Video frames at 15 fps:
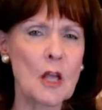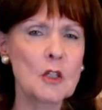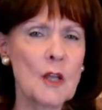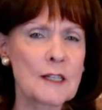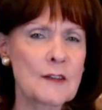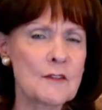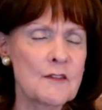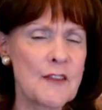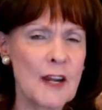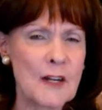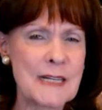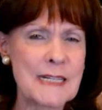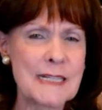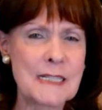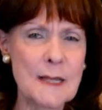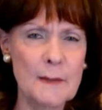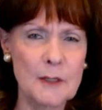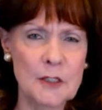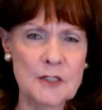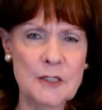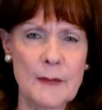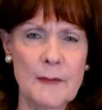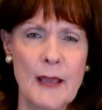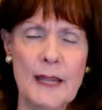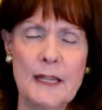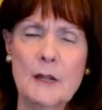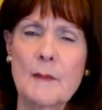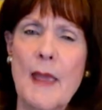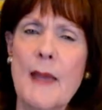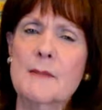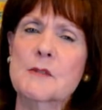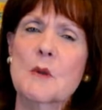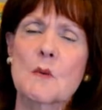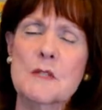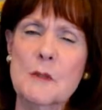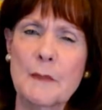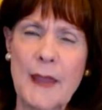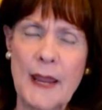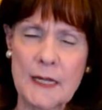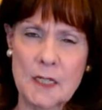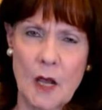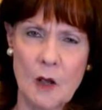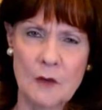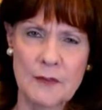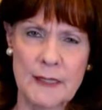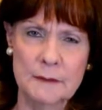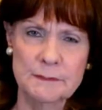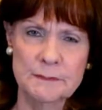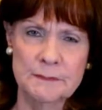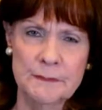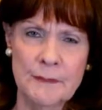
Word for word: looked very similar to mind maps was Beethoven.